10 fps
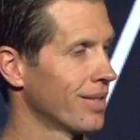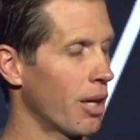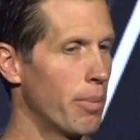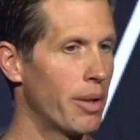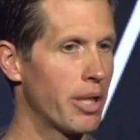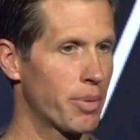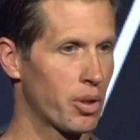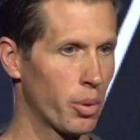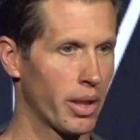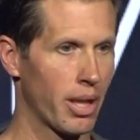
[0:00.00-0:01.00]
Now, Miriam's
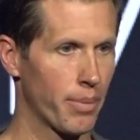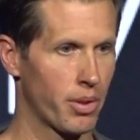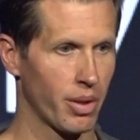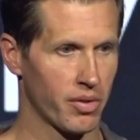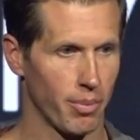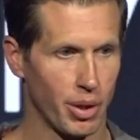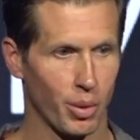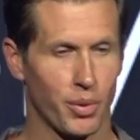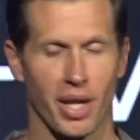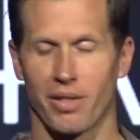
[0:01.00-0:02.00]
story comes to us from the
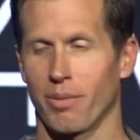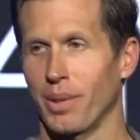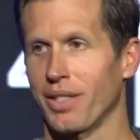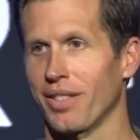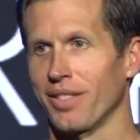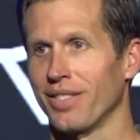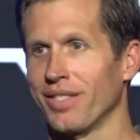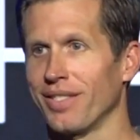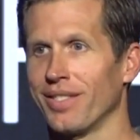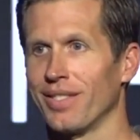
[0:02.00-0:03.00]
Old Testament.
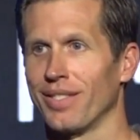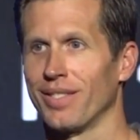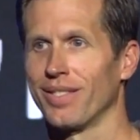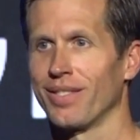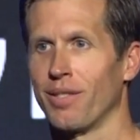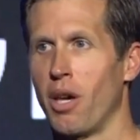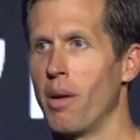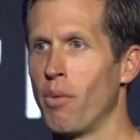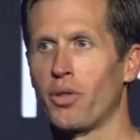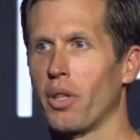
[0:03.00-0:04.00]

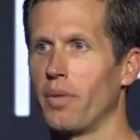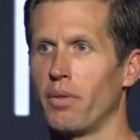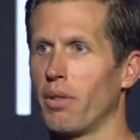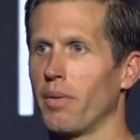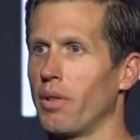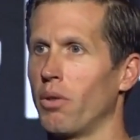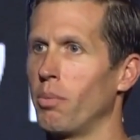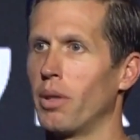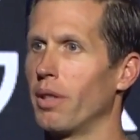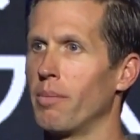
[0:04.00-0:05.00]
Uh, most of you don't even know who
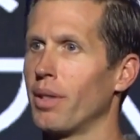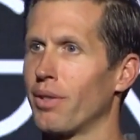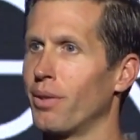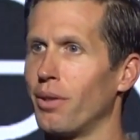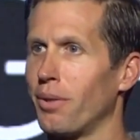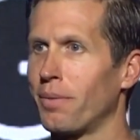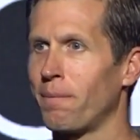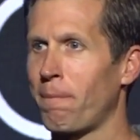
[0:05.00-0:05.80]
Miriam is, do you?